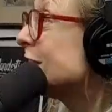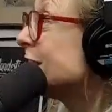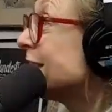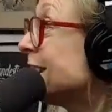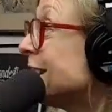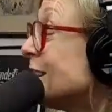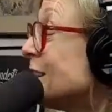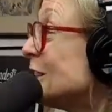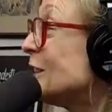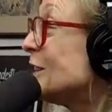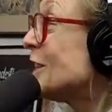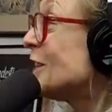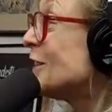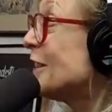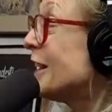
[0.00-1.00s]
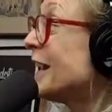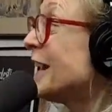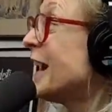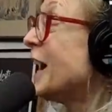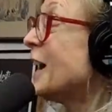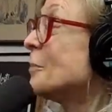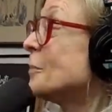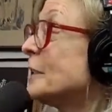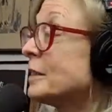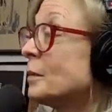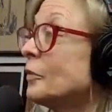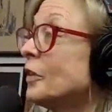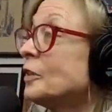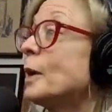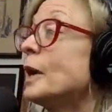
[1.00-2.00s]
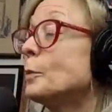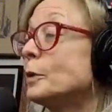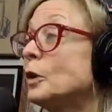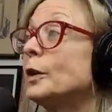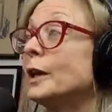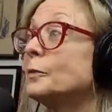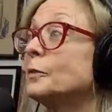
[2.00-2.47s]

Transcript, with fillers: Right, right. You right. know, um, and some things, and we don't get